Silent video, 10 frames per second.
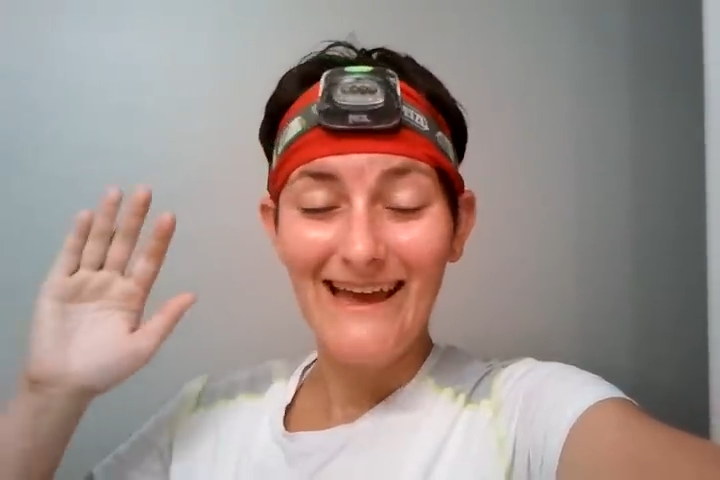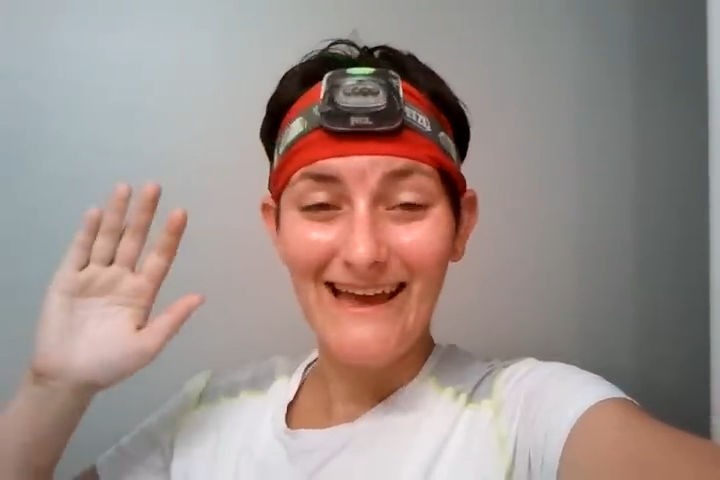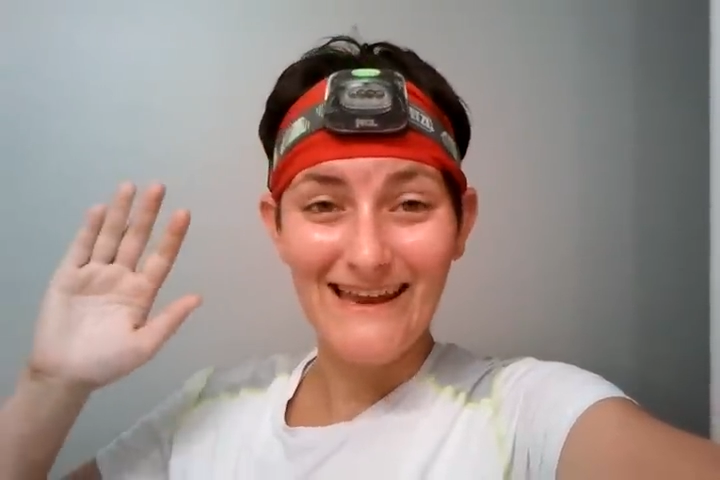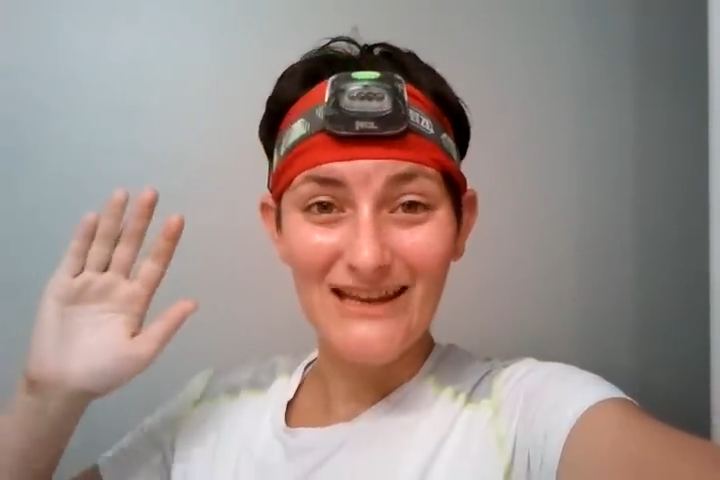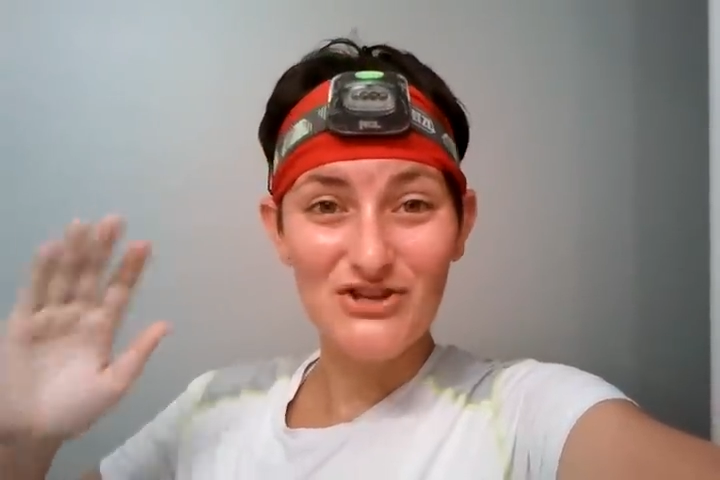
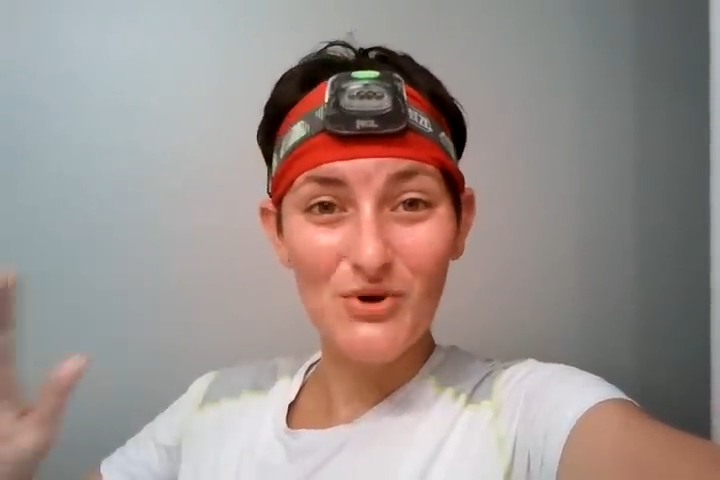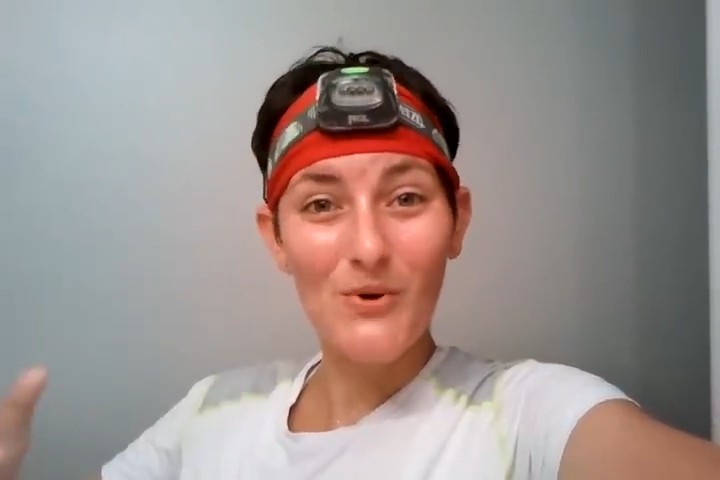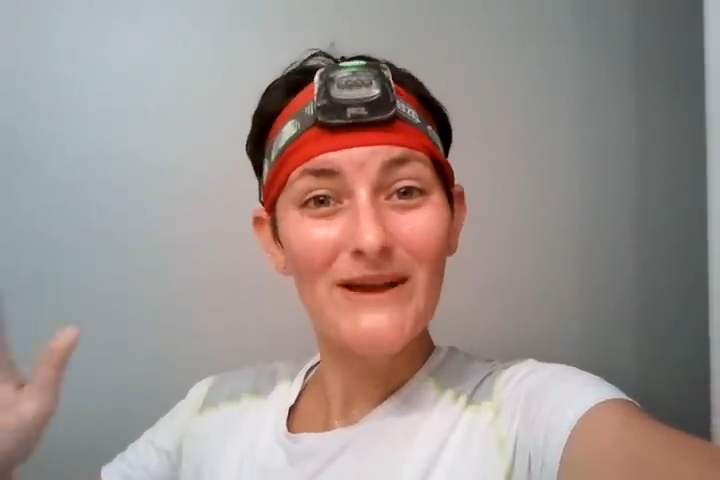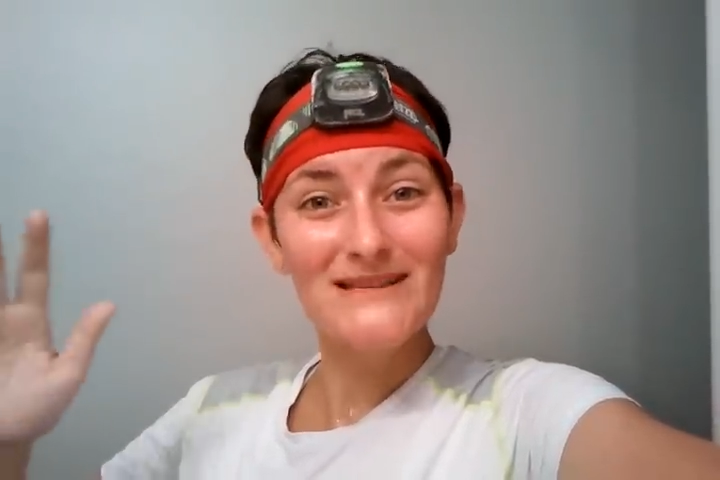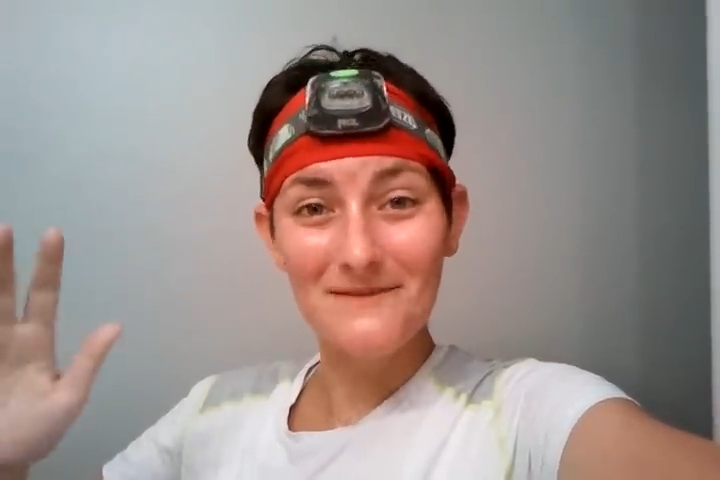and
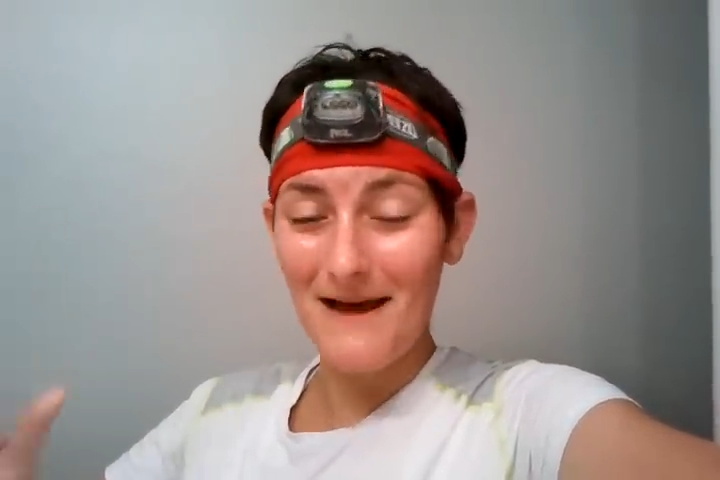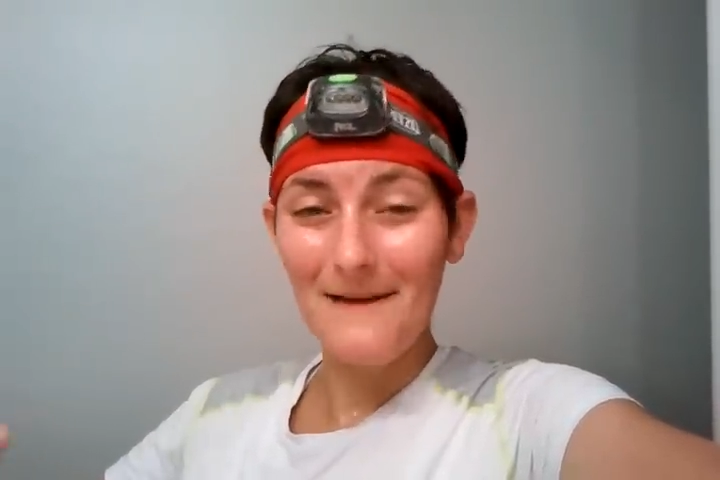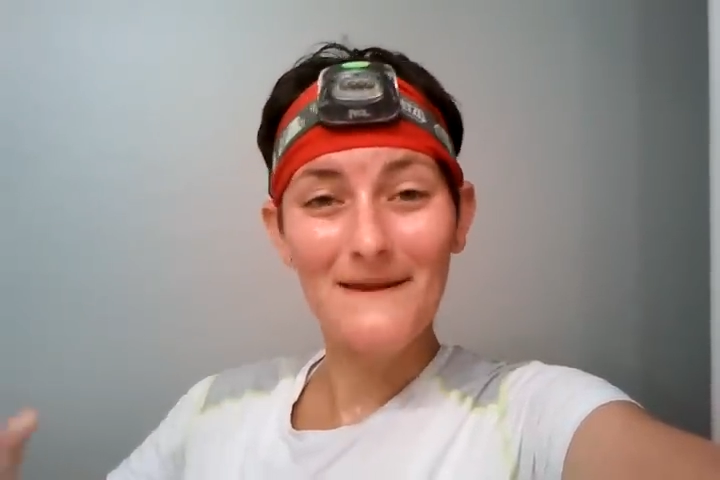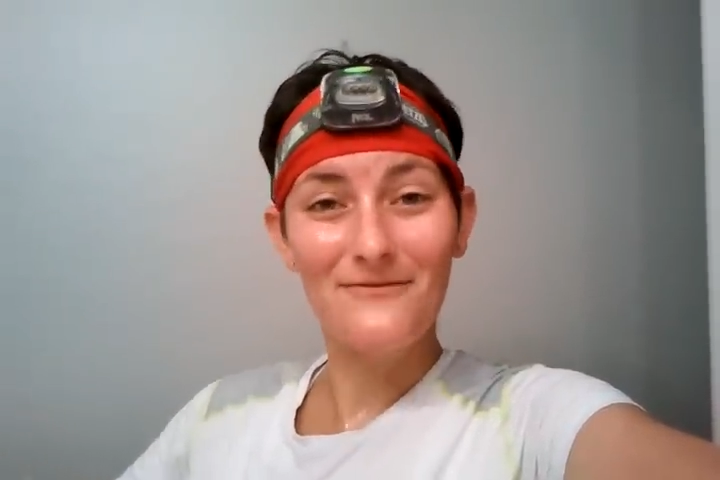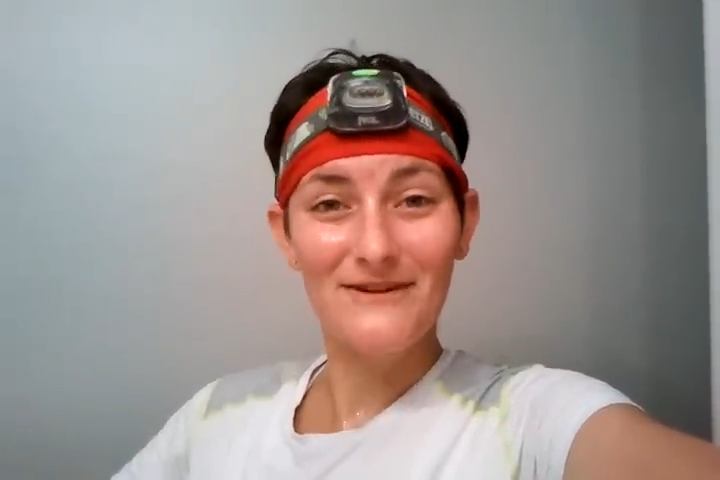enjoy some
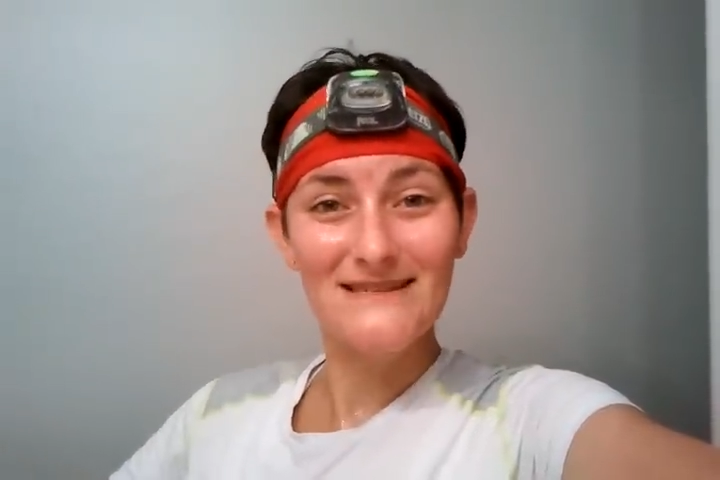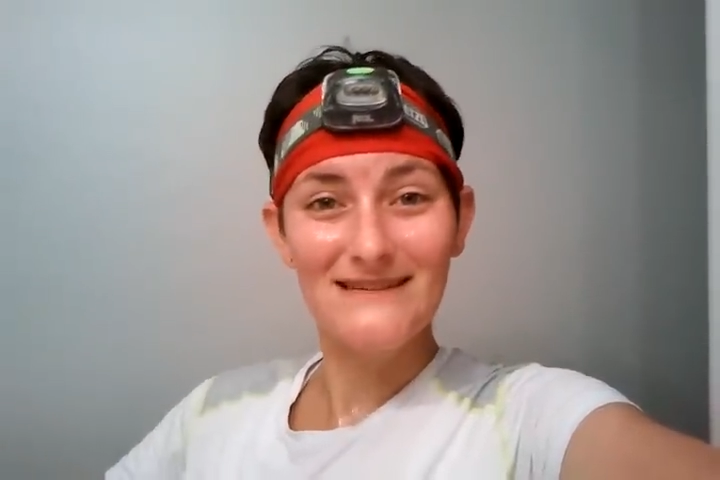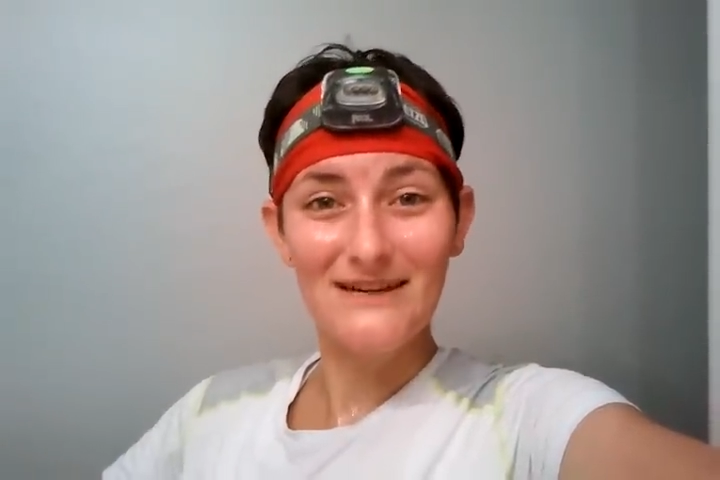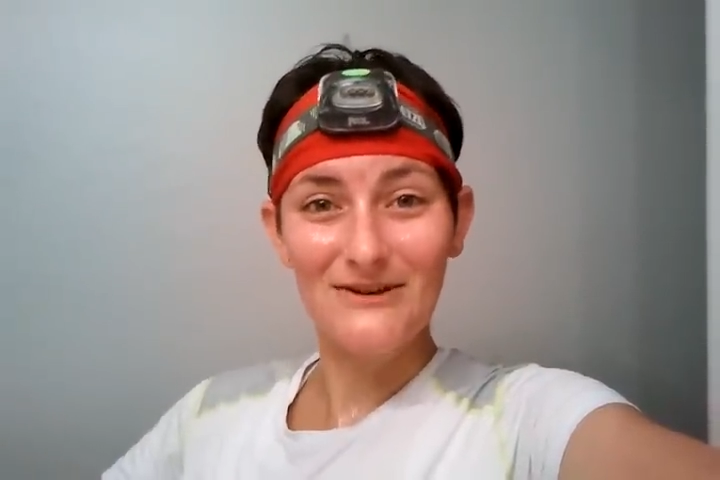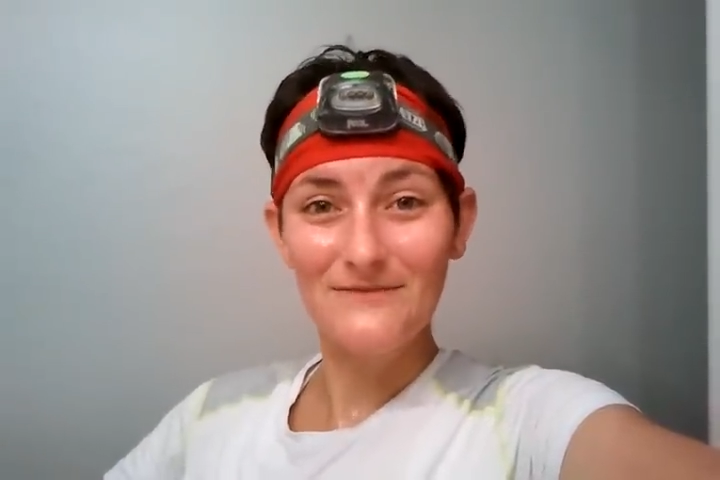
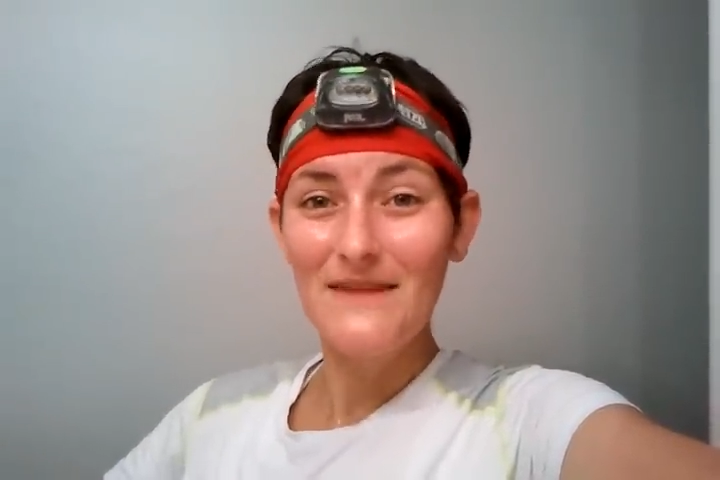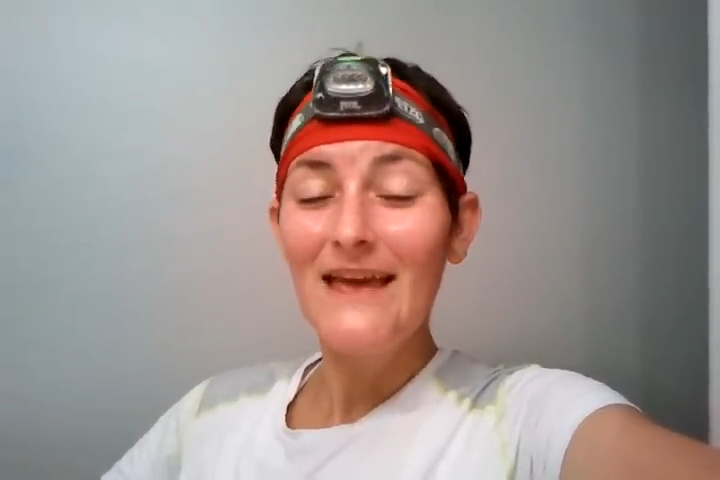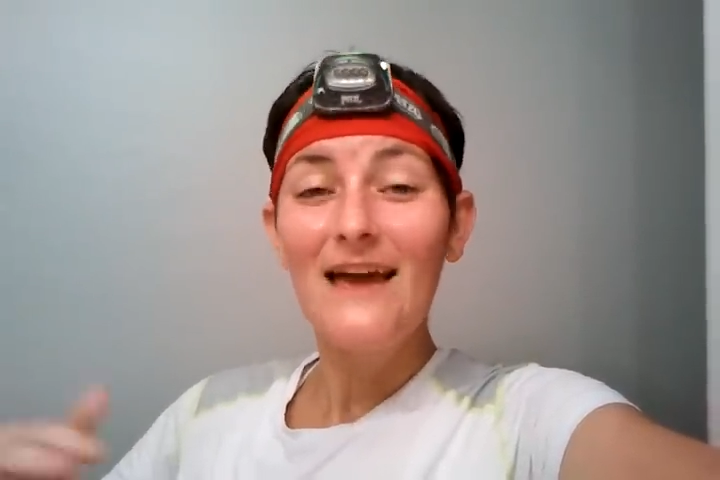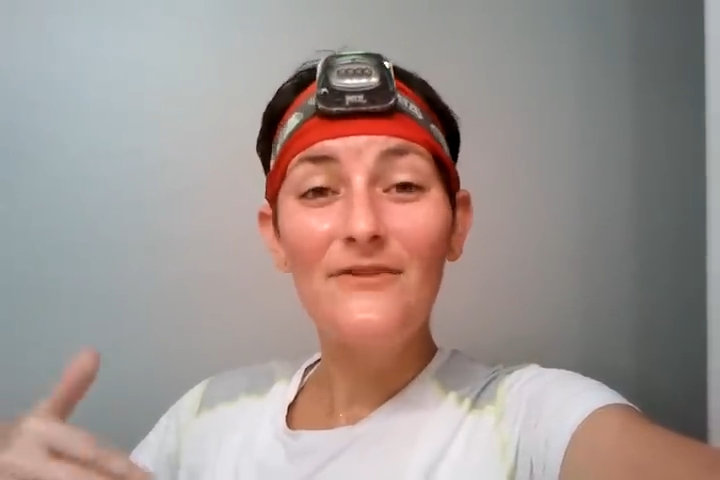Omni-FreezeZERO.